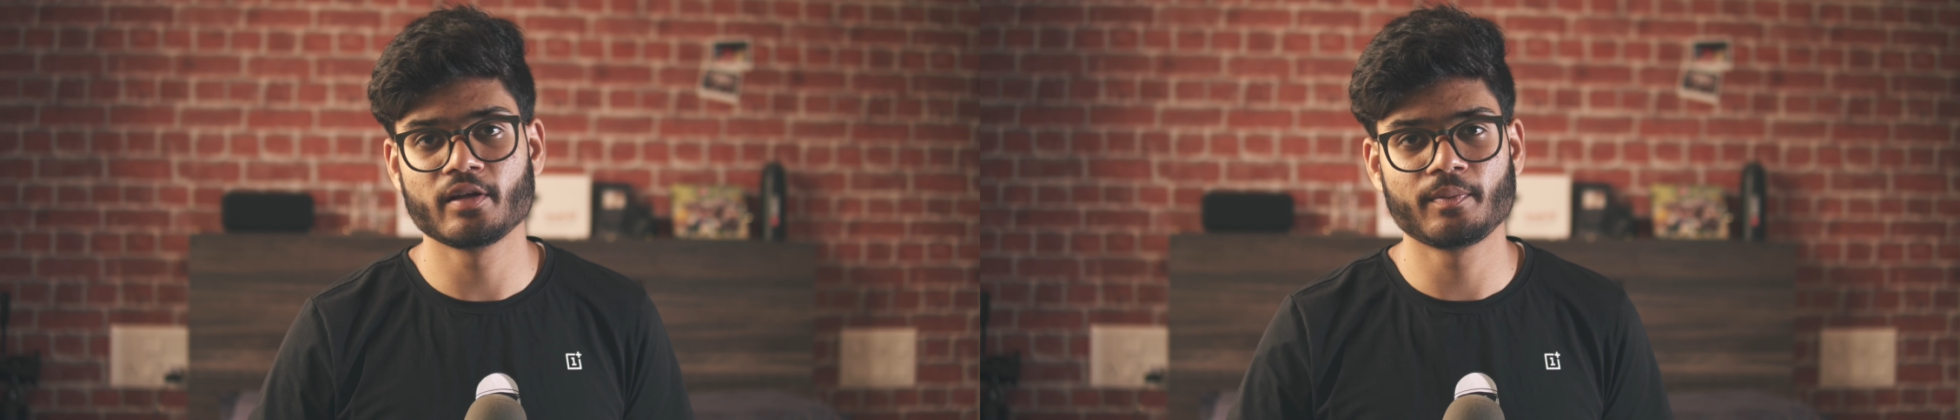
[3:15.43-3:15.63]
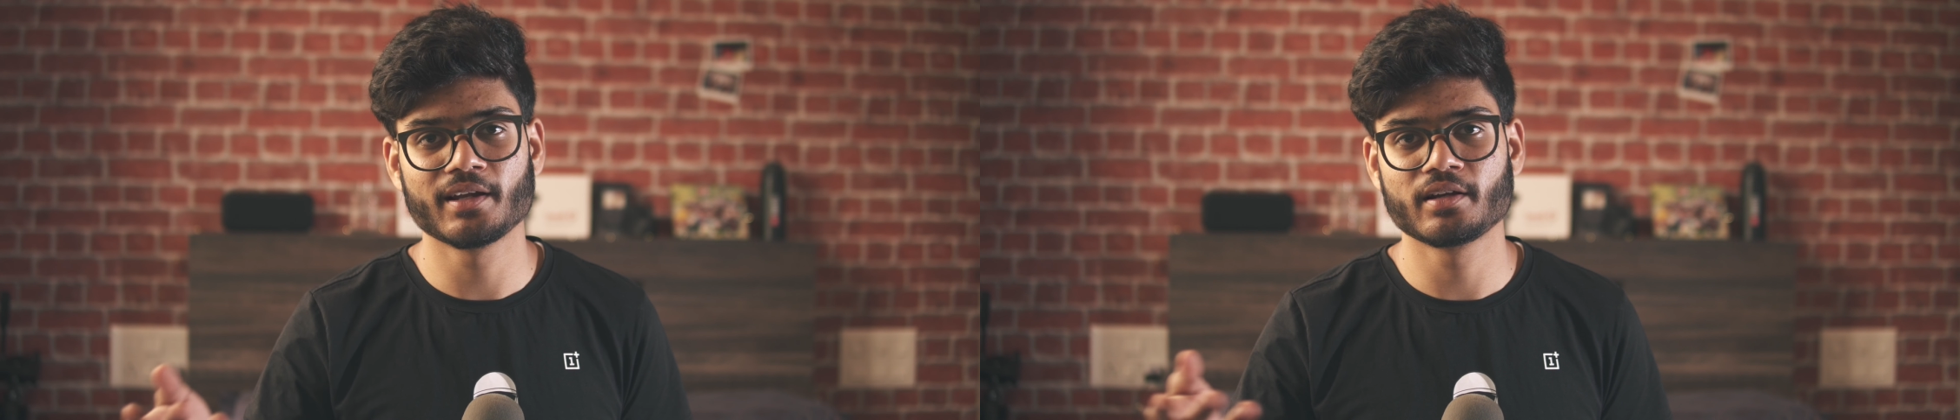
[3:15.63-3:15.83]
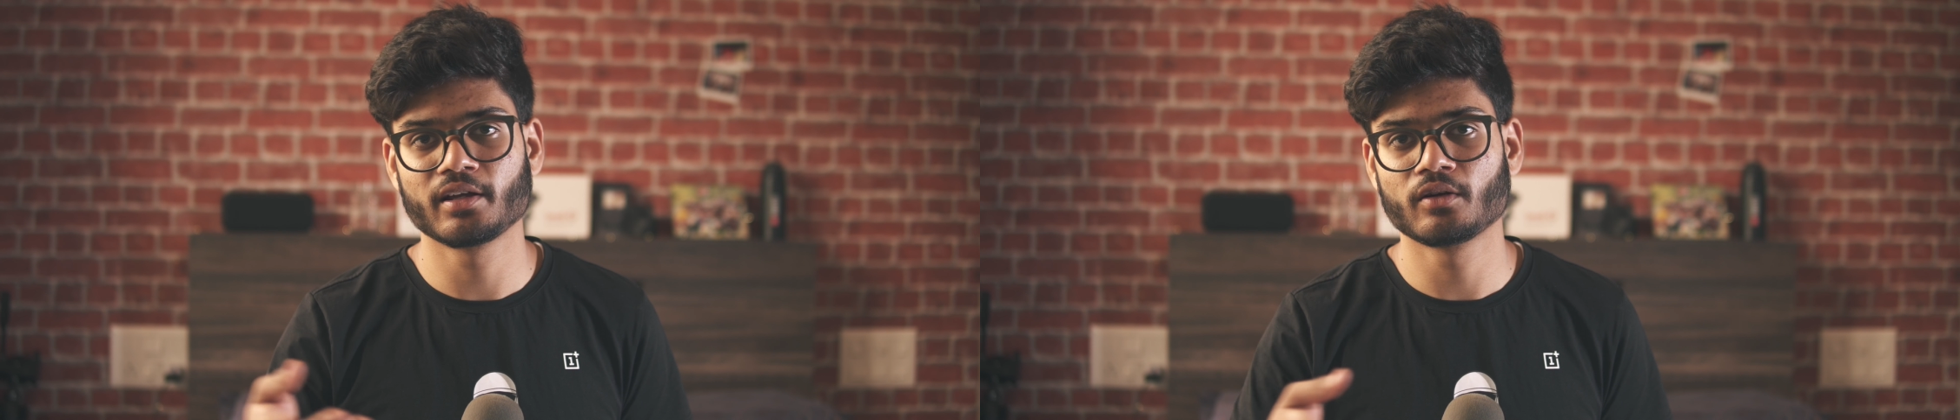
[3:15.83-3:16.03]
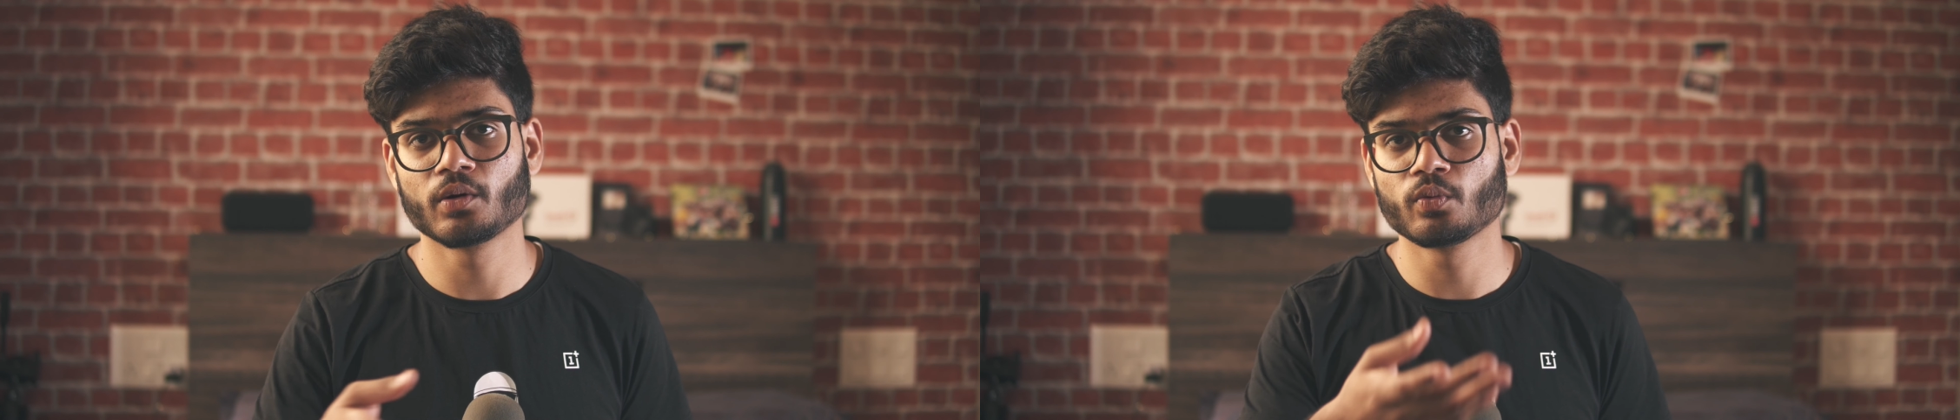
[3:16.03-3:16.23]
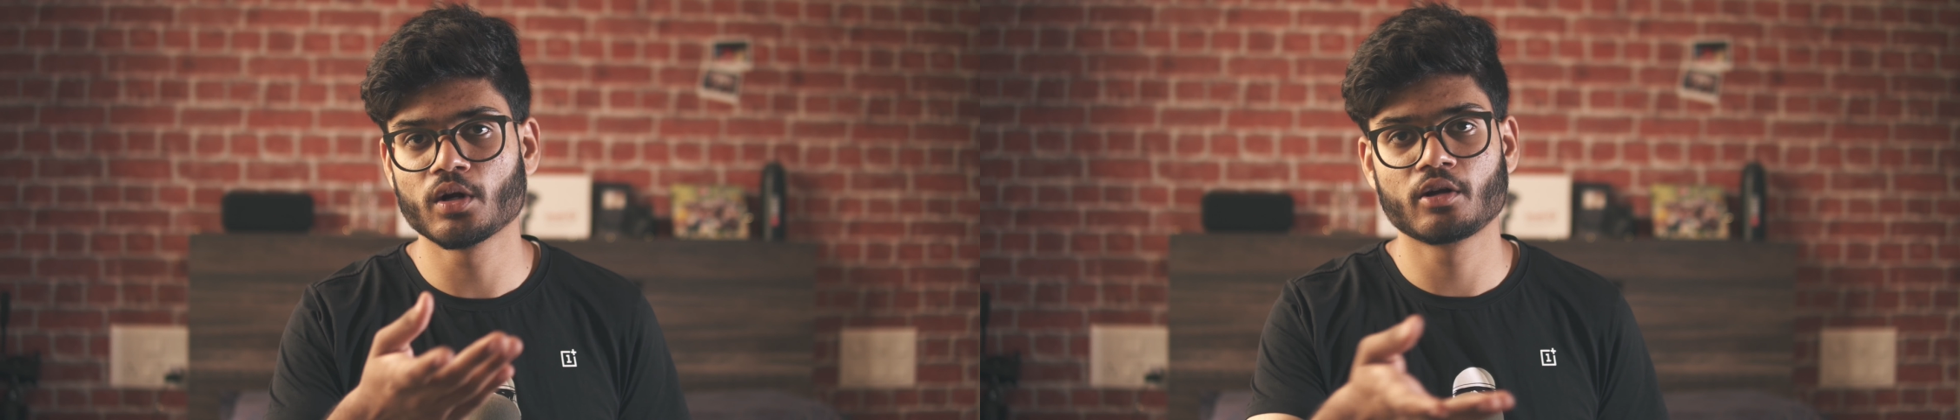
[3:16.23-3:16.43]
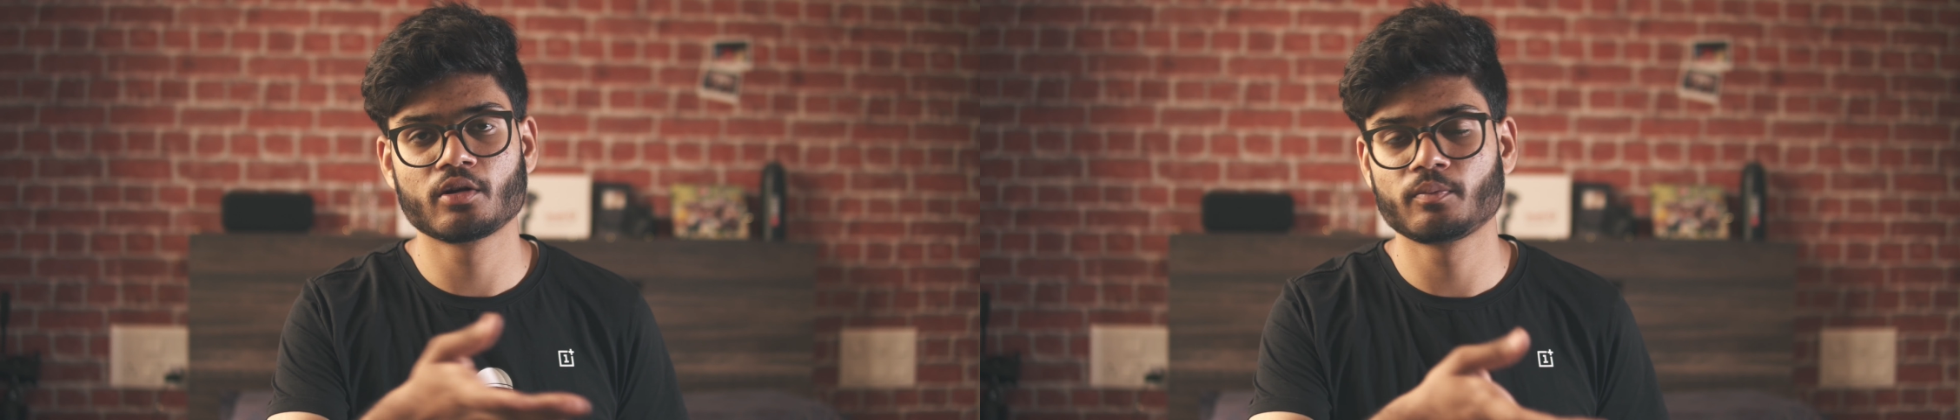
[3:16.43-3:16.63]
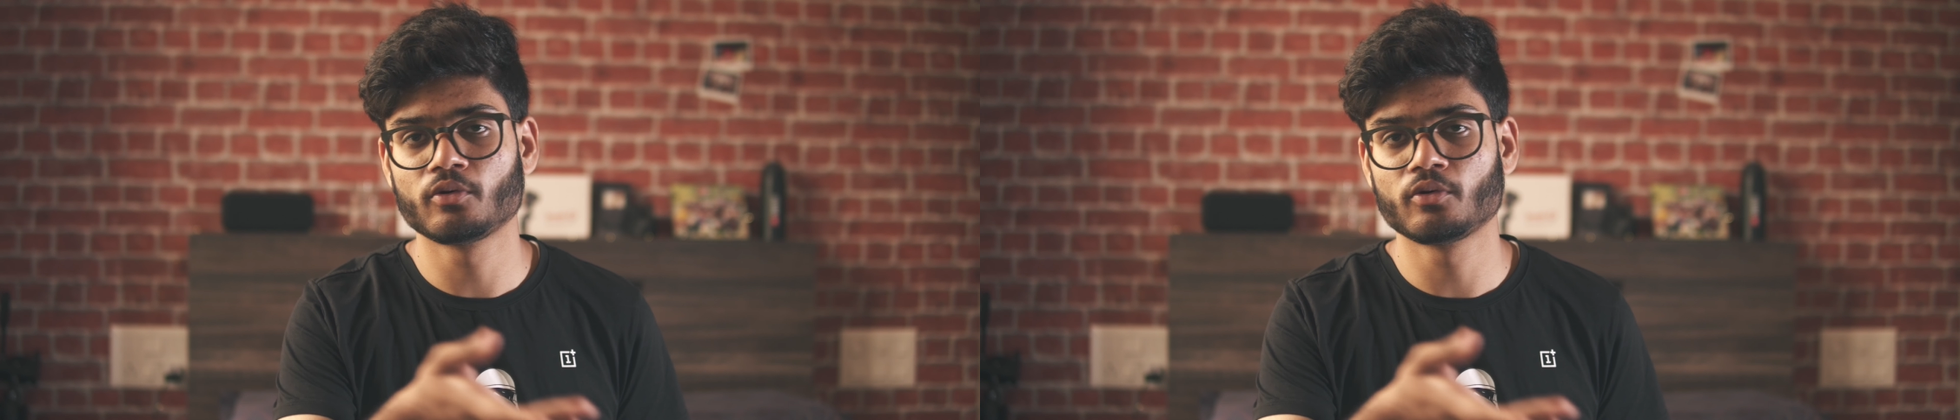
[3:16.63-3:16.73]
depending on what